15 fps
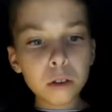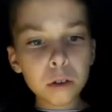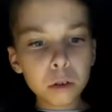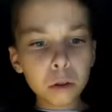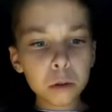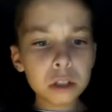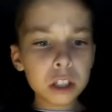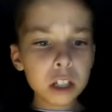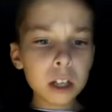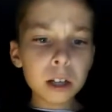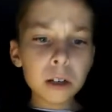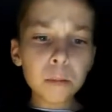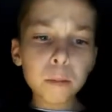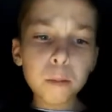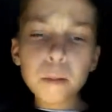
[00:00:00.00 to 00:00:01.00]

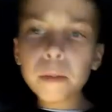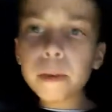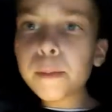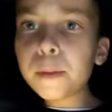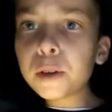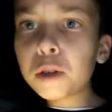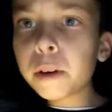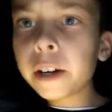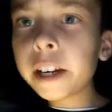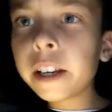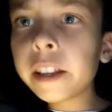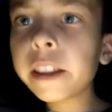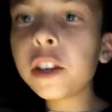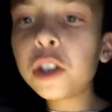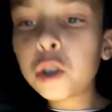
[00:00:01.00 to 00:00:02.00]
Also, in
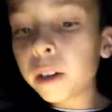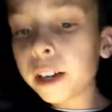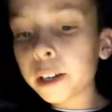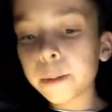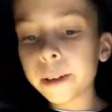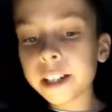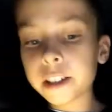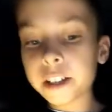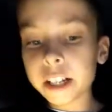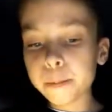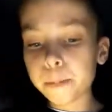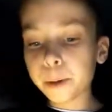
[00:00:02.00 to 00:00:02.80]
between the joints we did this,